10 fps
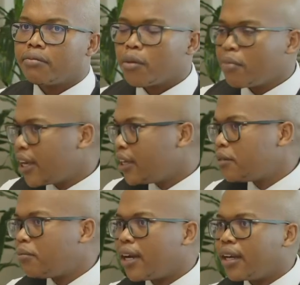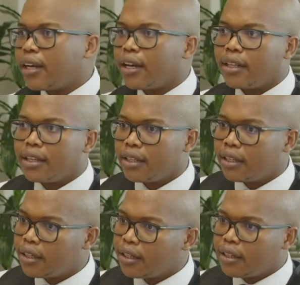paid by either
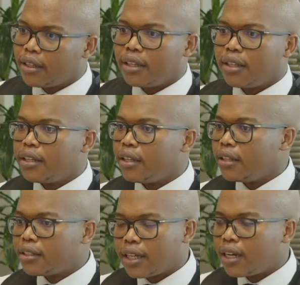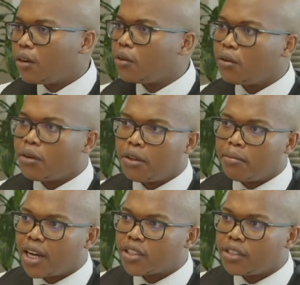the seller or the
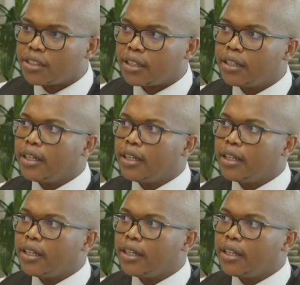purchaser.